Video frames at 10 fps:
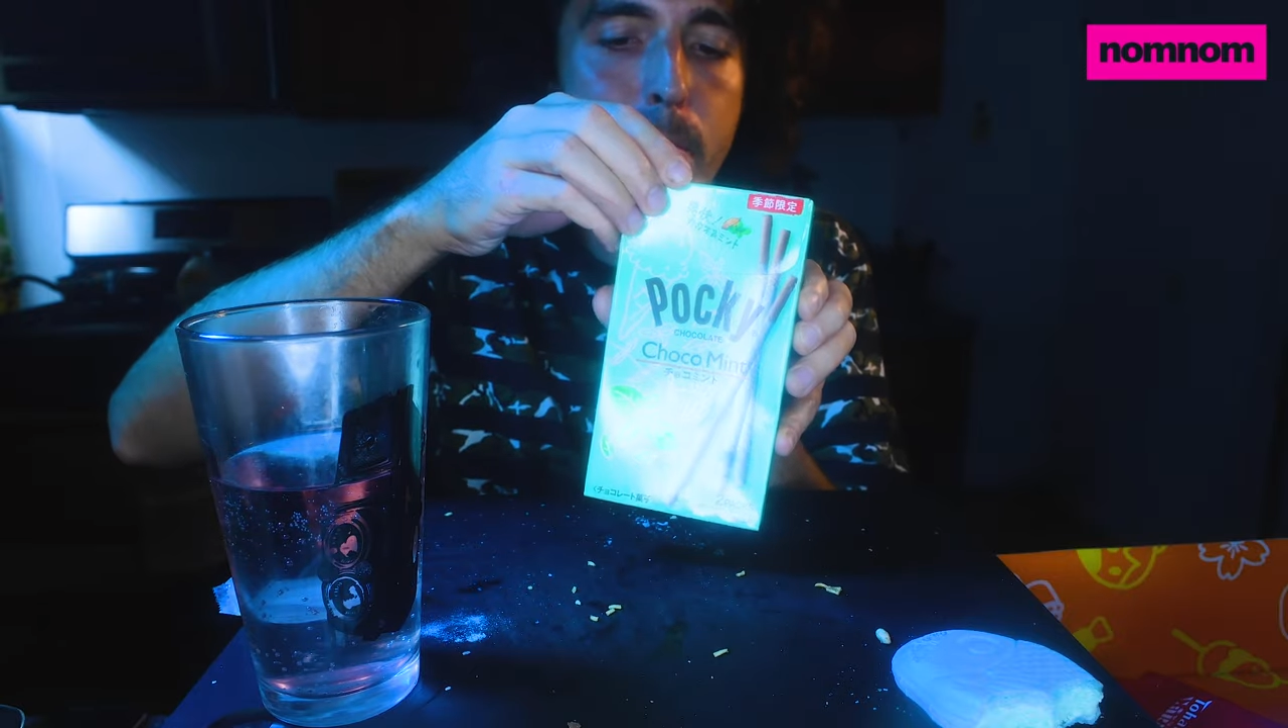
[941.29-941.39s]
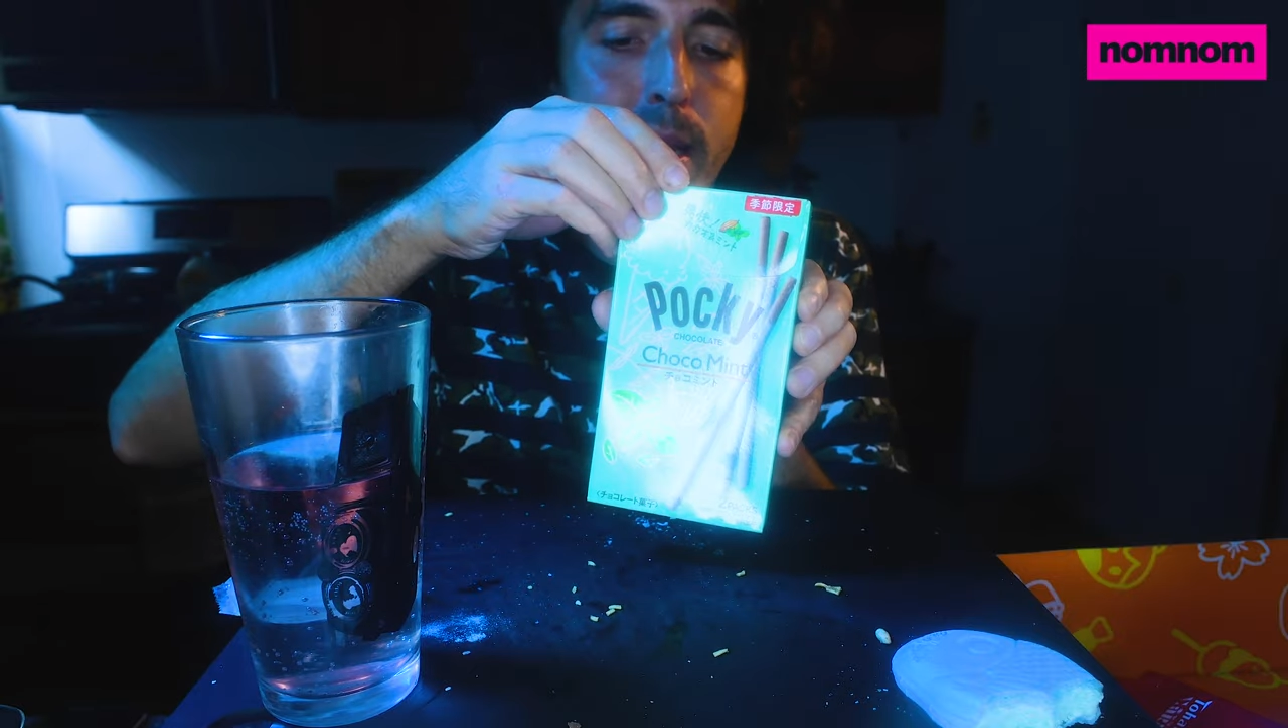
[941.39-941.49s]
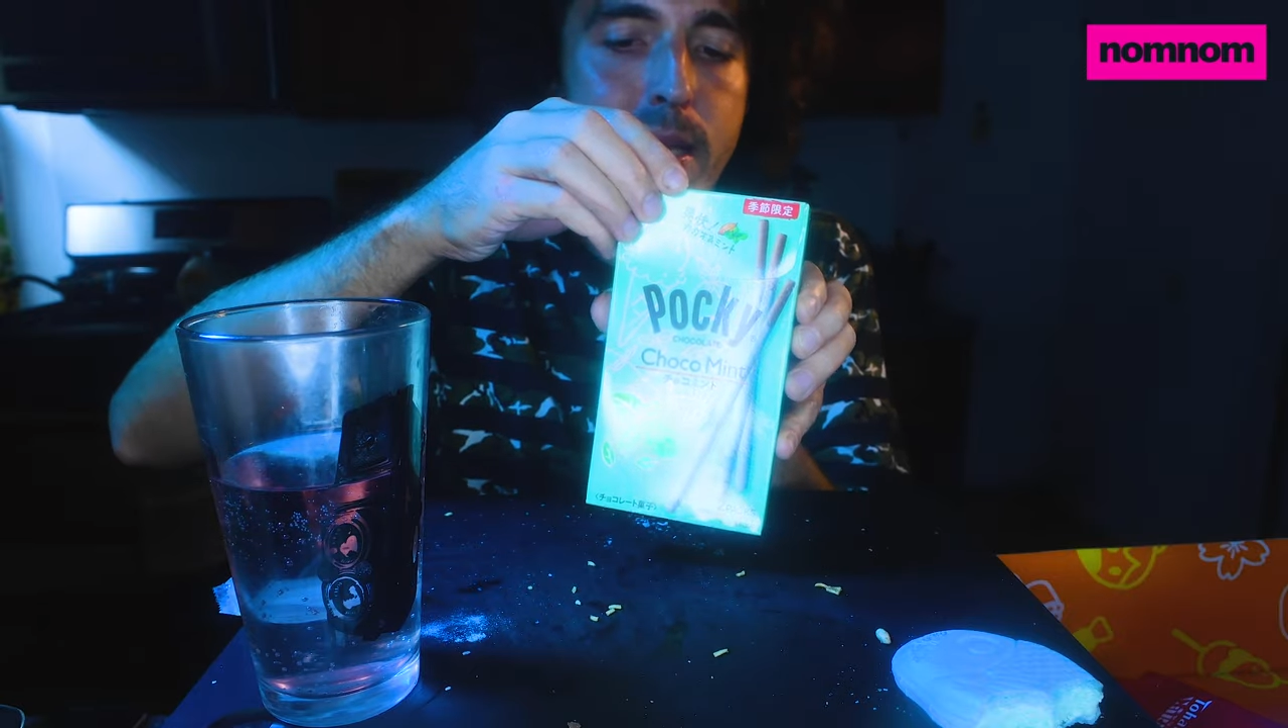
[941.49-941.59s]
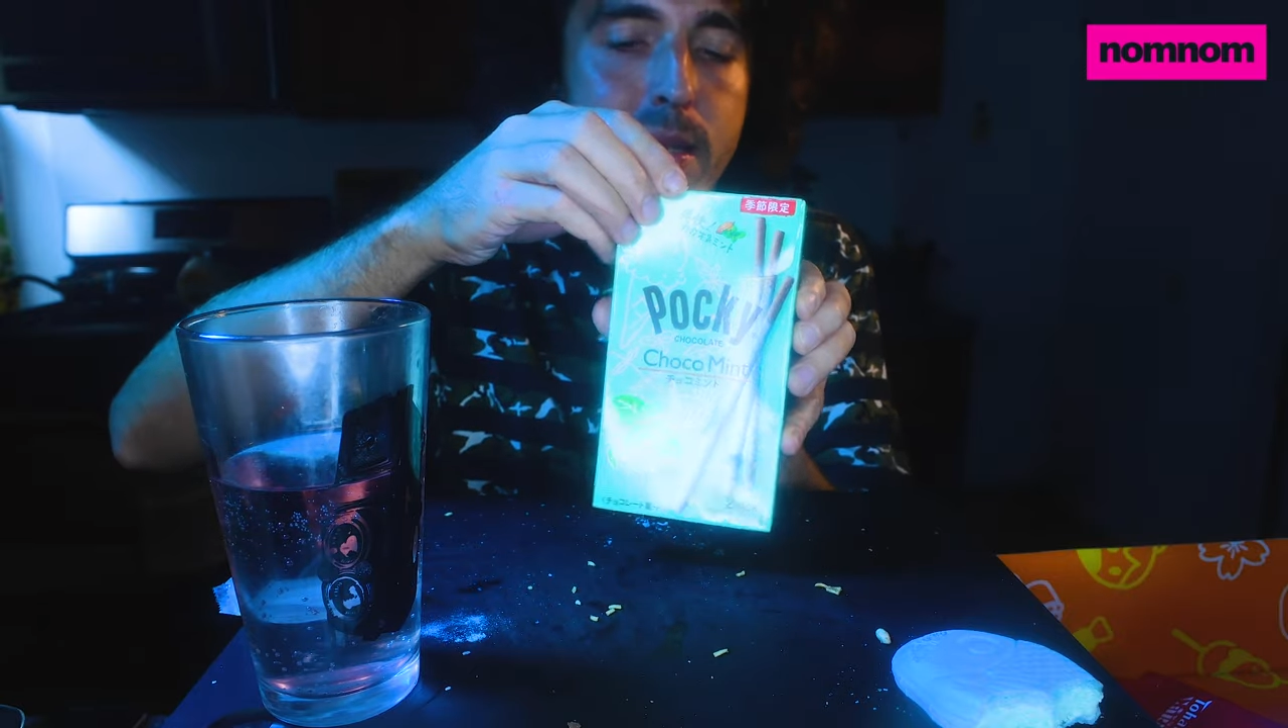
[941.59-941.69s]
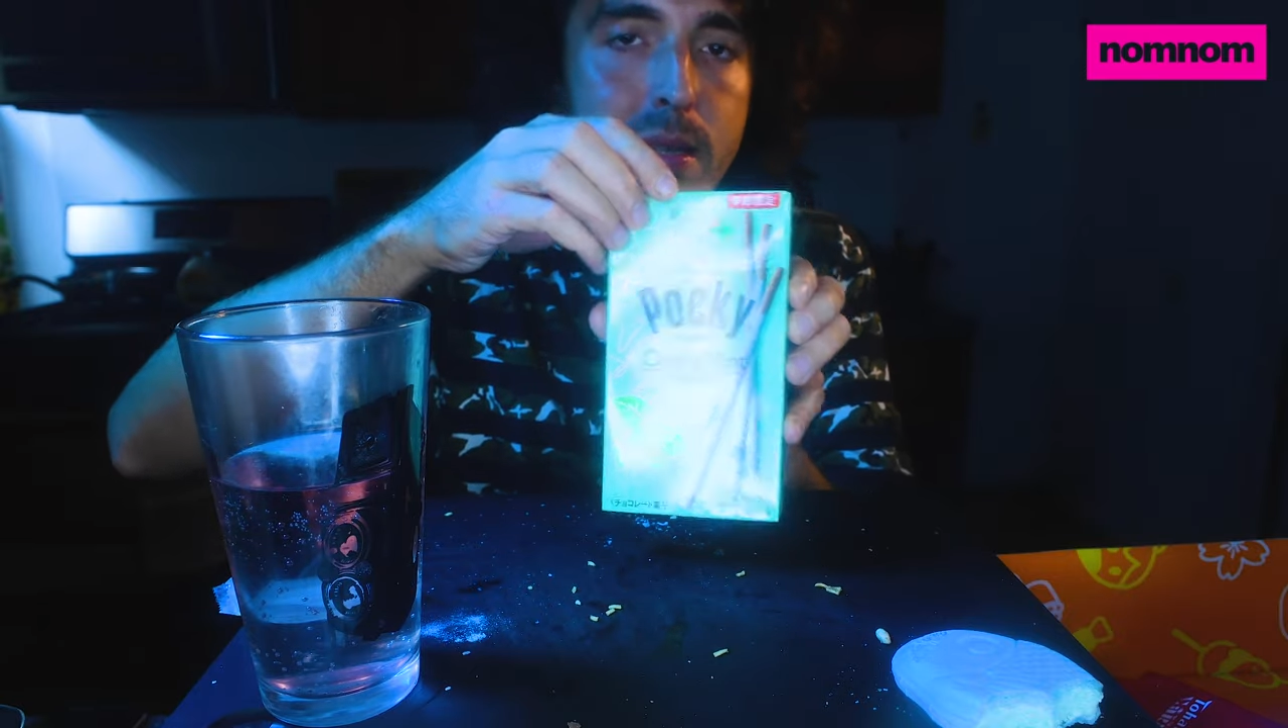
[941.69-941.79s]

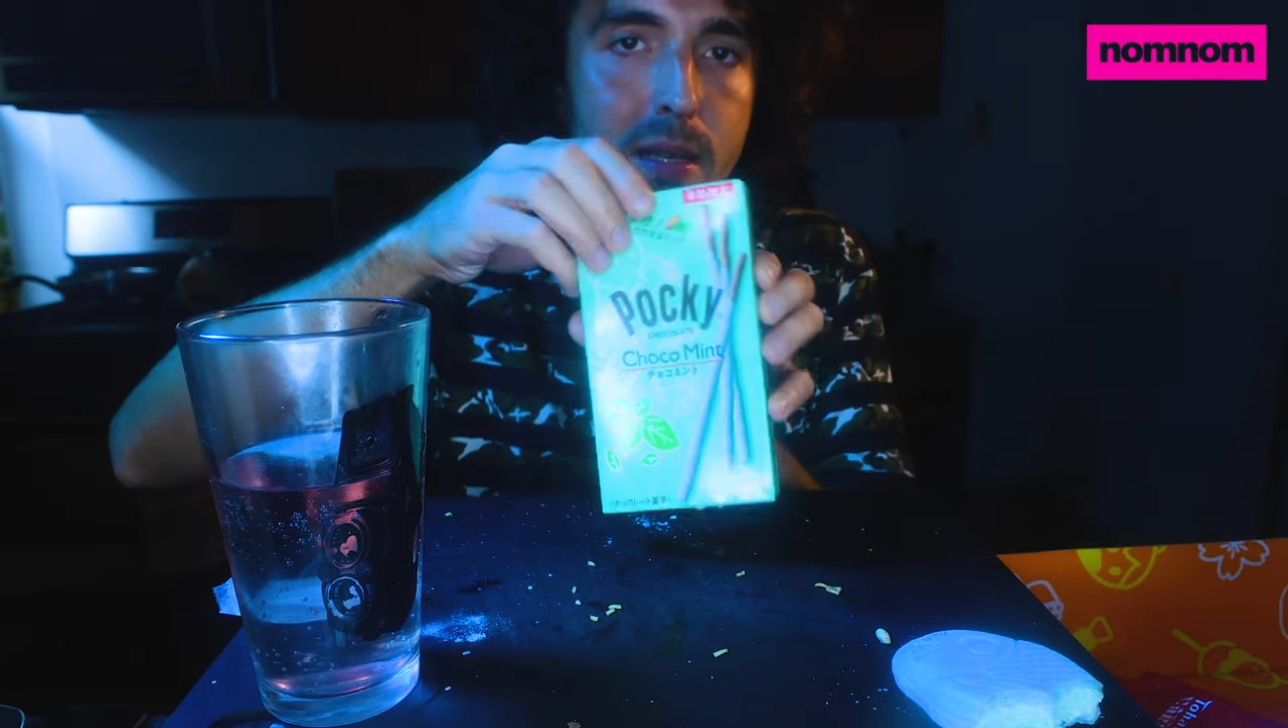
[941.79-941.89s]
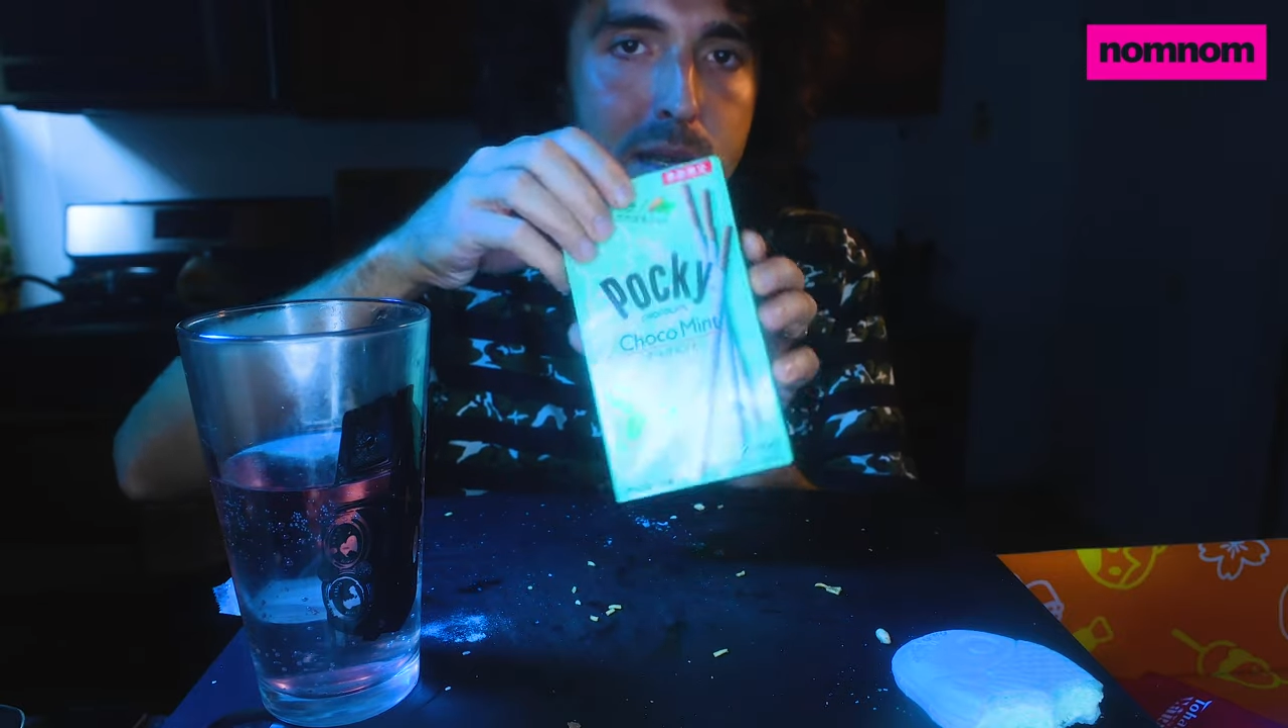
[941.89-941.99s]
Mint,